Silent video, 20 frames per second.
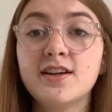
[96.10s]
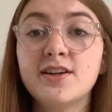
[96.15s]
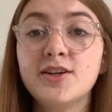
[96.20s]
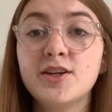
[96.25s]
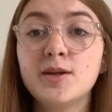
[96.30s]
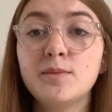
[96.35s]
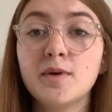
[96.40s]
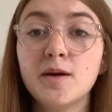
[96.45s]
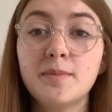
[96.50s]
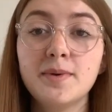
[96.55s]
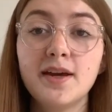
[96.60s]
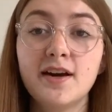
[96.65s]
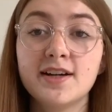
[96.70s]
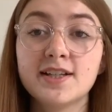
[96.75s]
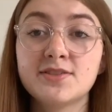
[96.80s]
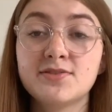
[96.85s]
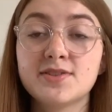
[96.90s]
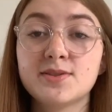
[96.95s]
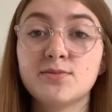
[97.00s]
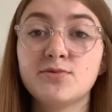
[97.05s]
You might be
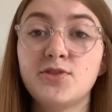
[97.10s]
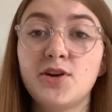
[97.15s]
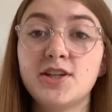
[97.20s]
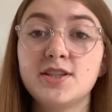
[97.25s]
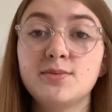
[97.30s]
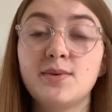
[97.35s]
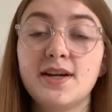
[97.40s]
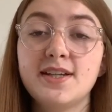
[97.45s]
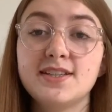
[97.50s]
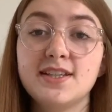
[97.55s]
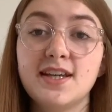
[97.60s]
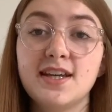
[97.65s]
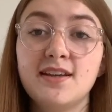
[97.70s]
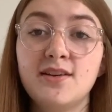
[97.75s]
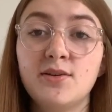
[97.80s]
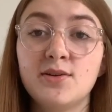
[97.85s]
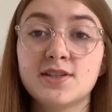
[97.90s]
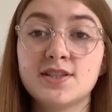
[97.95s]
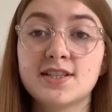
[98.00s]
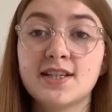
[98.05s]
asked for some photo ID in
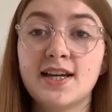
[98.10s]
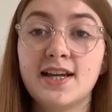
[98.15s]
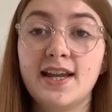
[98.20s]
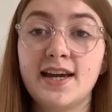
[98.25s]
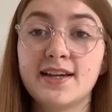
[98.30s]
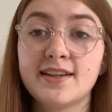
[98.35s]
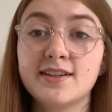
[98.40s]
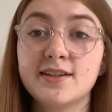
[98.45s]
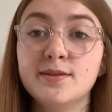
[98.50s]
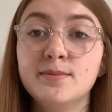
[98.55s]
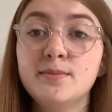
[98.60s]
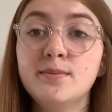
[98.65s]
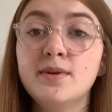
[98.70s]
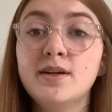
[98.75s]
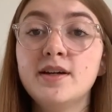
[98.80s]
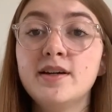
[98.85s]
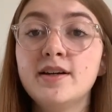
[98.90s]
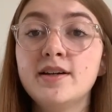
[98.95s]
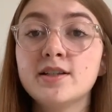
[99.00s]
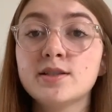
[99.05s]
order to collect them,
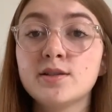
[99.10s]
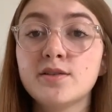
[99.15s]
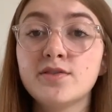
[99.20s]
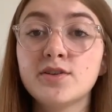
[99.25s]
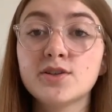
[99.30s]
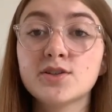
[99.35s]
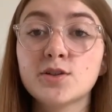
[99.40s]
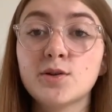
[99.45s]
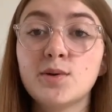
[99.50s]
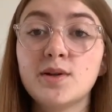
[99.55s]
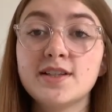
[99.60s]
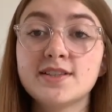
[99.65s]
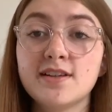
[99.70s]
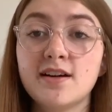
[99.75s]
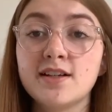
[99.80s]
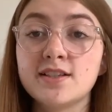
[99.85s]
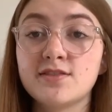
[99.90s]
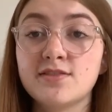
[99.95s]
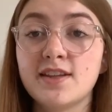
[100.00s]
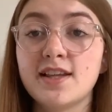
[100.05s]
so if your school has
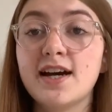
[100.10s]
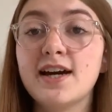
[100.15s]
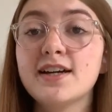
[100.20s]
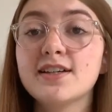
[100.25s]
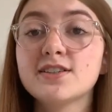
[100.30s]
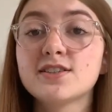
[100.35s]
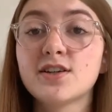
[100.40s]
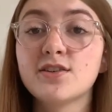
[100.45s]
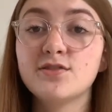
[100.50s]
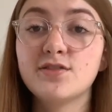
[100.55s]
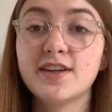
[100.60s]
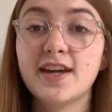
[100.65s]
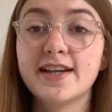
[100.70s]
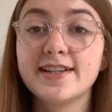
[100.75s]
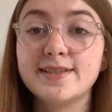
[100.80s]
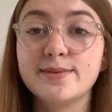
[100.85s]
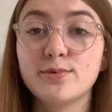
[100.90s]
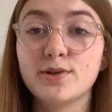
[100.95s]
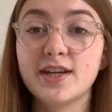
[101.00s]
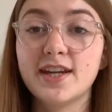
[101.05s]
asked for that, don't forget
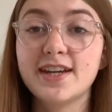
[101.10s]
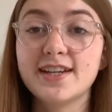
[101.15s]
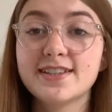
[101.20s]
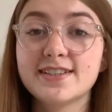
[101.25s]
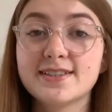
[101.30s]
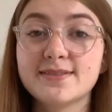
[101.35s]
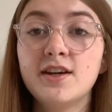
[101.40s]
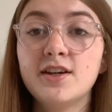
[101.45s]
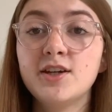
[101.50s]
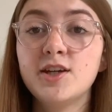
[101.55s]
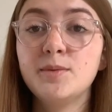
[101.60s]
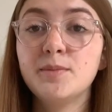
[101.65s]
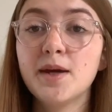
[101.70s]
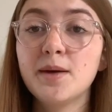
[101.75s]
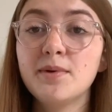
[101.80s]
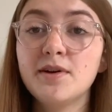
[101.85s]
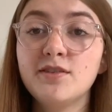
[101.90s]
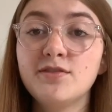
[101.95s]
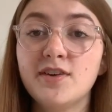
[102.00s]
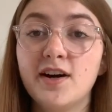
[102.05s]
to bring it. You may
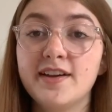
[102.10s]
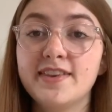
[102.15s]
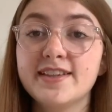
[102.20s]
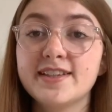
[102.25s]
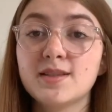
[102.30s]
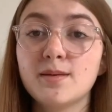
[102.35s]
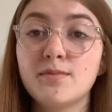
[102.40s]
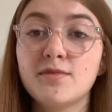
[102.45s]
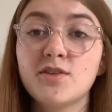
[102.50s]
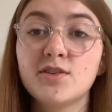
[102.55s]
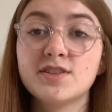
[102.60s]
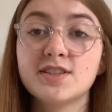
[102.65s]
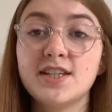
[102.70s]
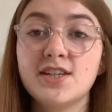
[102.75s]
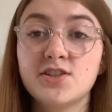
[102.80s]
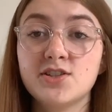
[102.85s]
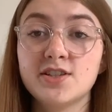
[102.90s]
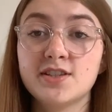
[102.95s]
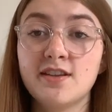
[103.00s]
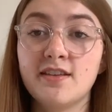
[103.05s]
well find that some of your
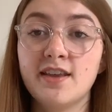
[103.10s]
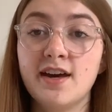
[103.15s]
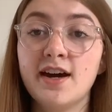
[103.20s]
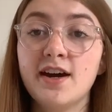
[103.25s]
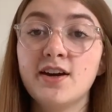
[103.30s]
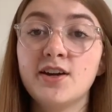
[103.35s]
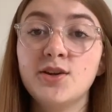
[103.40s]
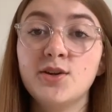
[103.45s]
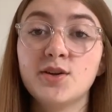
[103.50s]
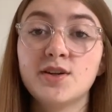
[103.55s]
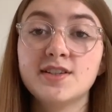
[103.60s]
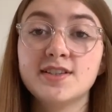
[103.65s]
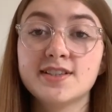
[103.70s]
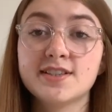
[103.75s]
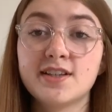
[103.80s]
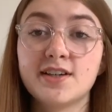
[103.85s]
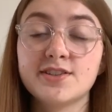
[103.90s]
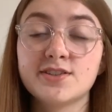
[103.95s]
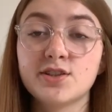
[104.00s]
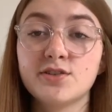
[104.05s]
teachers are there who you can
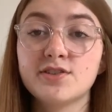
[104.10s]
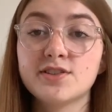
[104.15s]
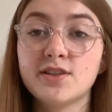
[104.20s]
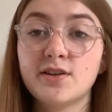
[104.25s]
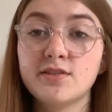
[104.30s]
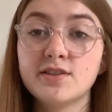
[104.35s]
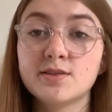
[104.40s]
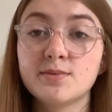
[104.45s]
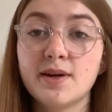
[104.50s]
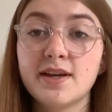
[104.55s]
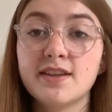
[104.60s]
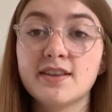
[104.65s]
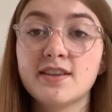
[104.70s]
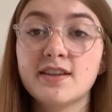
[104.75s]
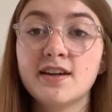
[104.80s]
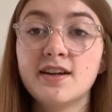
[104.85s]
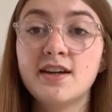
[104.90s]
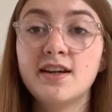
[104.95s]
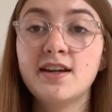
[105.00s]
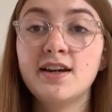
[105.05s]
discuss your results with,
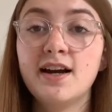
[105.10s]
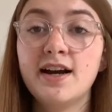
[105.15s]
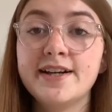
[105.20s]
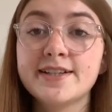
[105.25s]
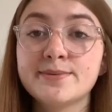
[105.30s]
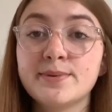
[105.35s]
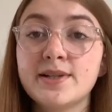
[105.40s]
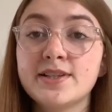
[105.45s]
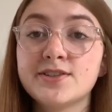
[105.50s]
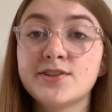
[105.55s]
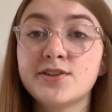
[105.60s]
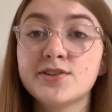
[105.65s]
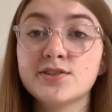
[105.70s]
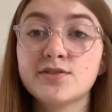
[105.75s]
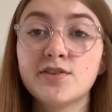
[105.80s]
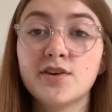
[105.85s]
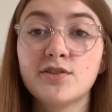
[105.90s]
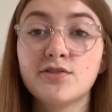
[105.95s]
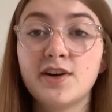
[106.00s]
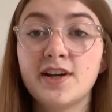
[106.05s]
as well as lots of
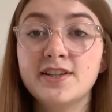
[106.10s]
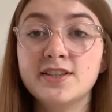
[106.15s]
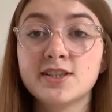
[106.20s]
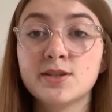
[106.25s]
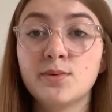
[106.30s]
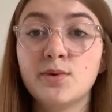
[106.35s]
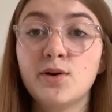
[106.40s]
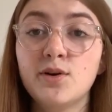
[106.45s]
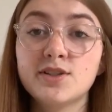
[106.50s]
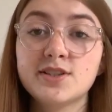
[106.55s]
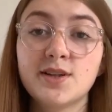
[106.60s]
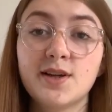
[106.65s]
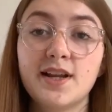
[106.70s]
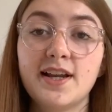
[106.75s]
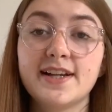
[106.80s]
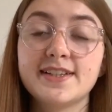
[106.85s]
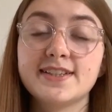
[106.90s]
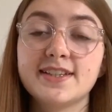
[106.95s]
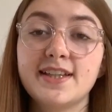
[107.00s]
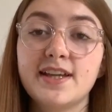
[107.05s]
your friends who are also
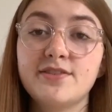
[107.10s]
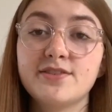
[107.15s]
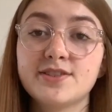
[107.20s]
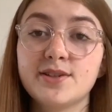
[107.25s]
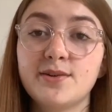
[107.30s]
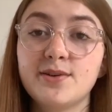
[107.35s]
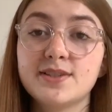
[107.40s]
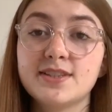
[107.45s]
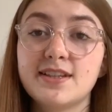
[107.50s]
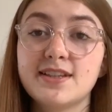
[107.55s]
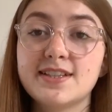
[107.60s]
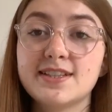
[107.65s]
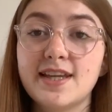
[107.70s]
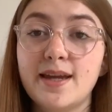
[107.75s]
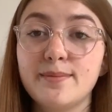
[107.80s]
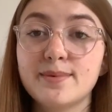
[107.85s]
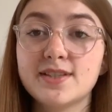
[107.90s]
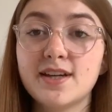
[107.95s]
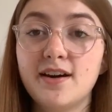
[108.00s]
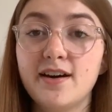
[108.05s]
collecting their results at the
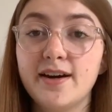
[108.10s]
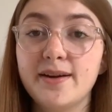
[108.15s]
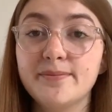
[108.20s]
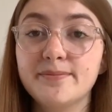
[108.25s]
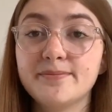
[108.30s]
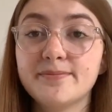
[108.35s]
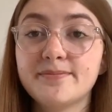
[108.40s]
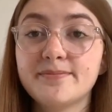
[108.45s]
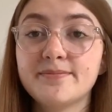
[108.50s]
same time.